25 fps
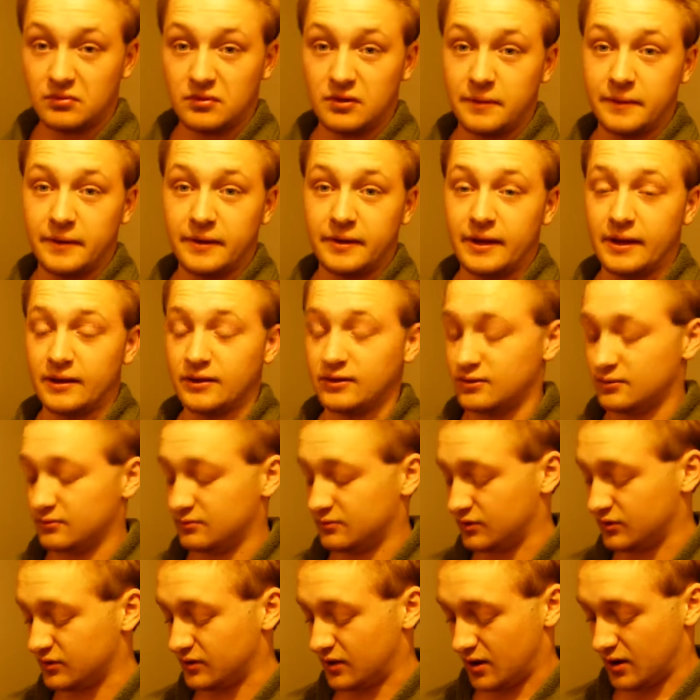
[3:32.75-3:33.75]
that's
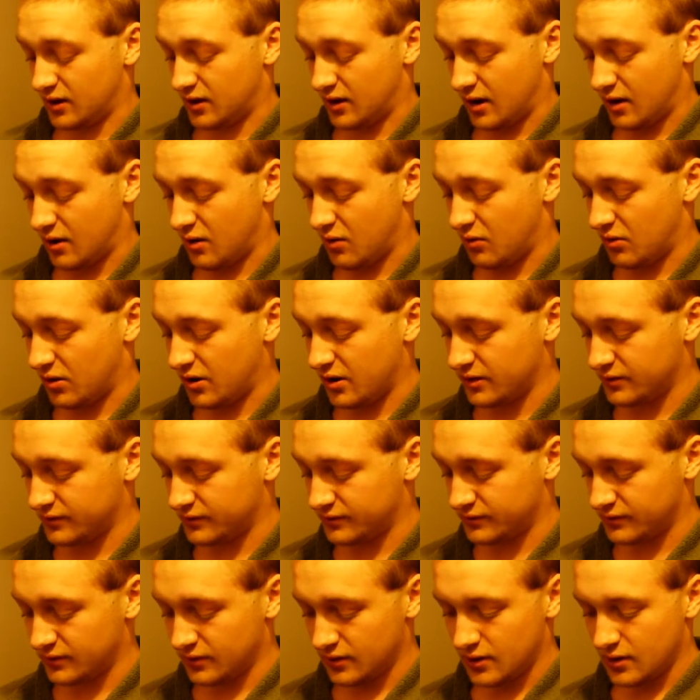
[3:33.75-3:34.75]
just kind of how it
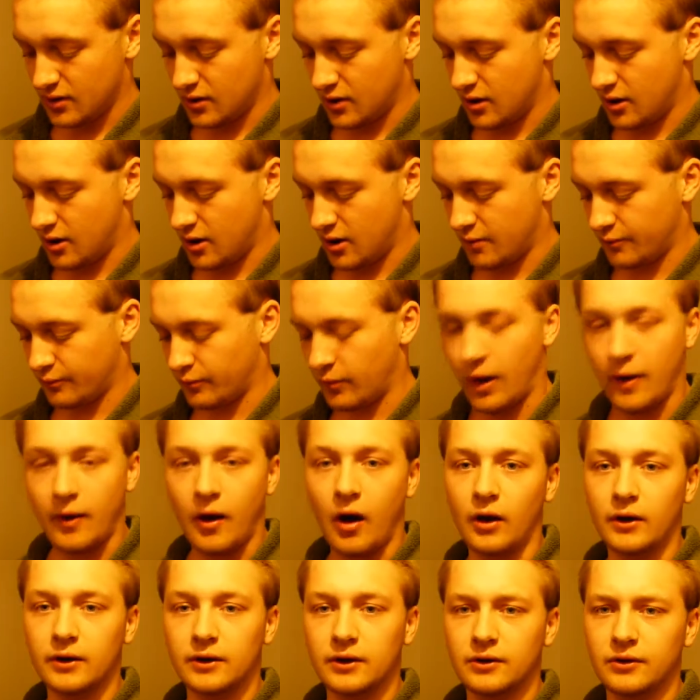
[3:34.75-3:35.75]
works. I'm
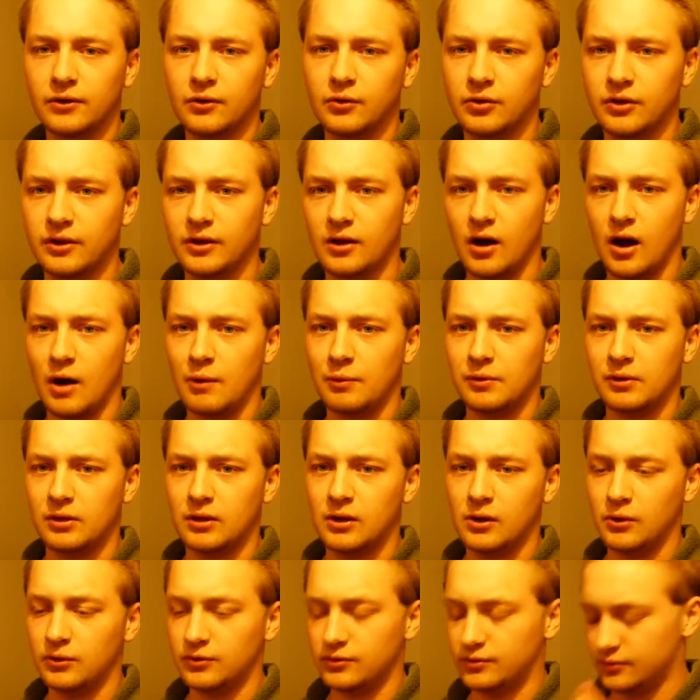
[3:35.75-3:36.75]
gonna do the up
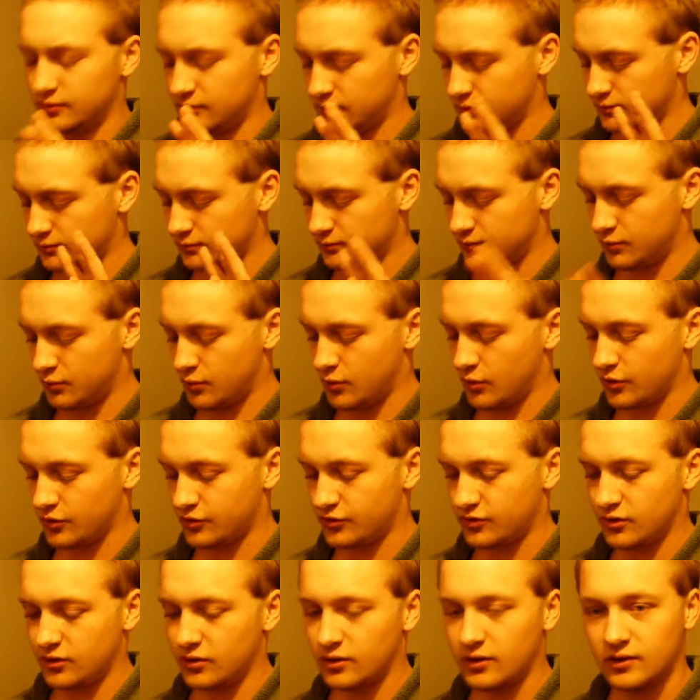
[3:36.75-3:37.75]
close
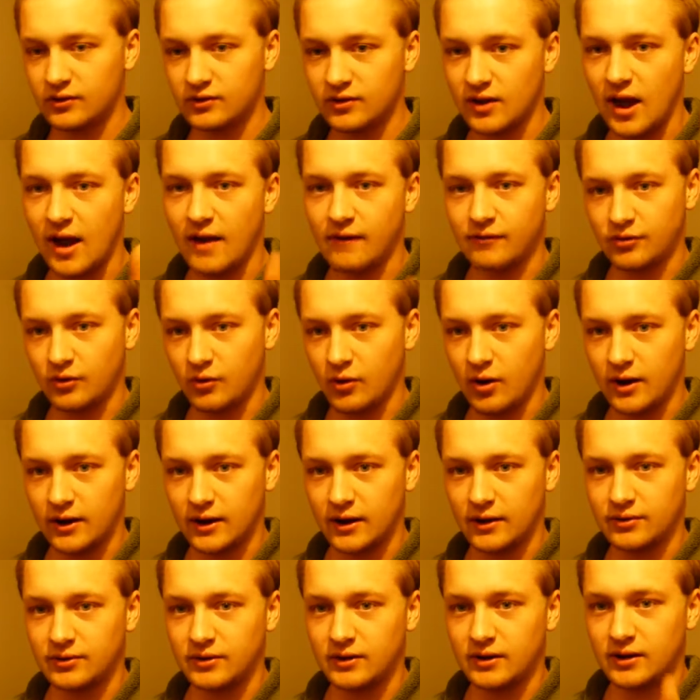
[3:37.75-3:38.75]
portion of this after I
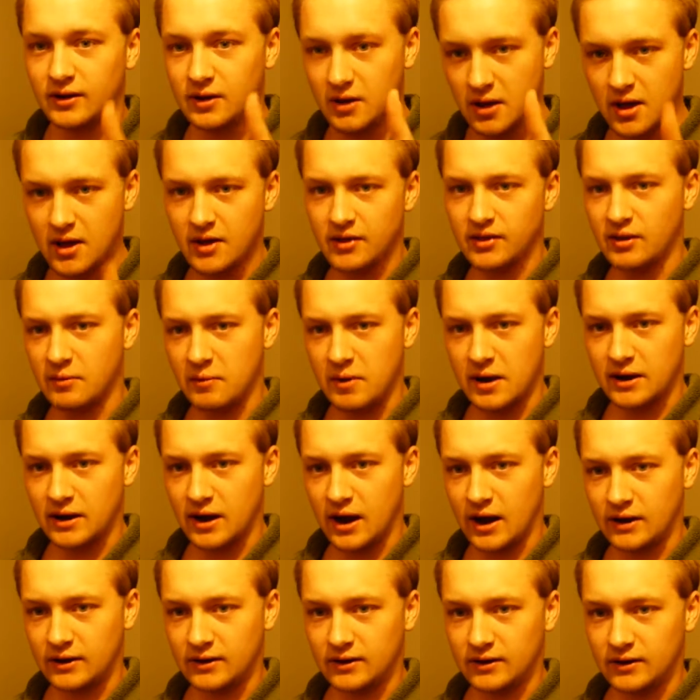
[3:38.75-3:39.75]
get the main
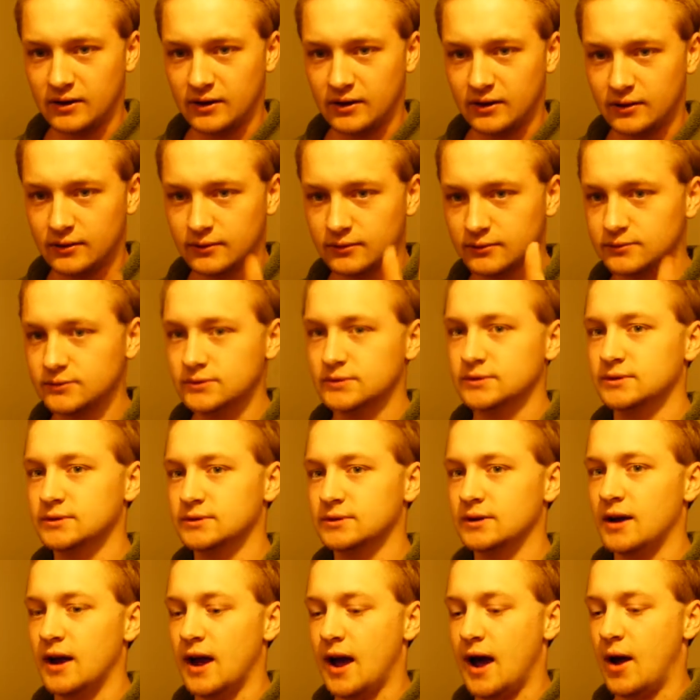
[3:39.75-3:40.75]
idea
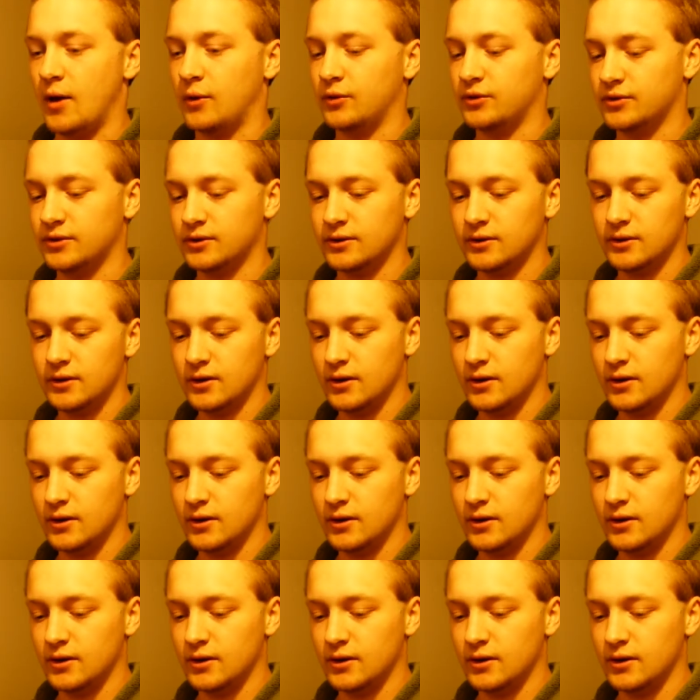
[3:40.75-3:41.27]
out.